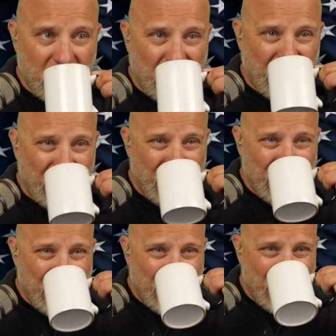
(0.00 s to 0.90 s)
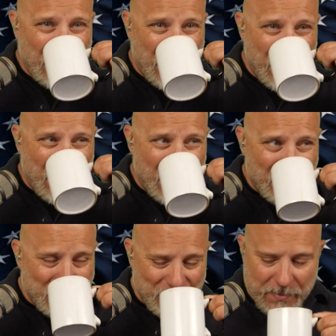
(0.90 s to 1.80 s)

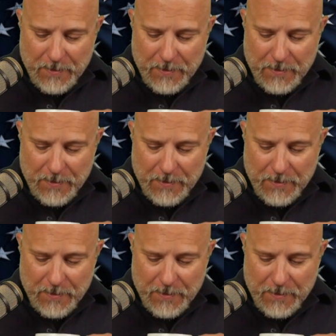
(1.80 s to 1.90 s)
[no speech]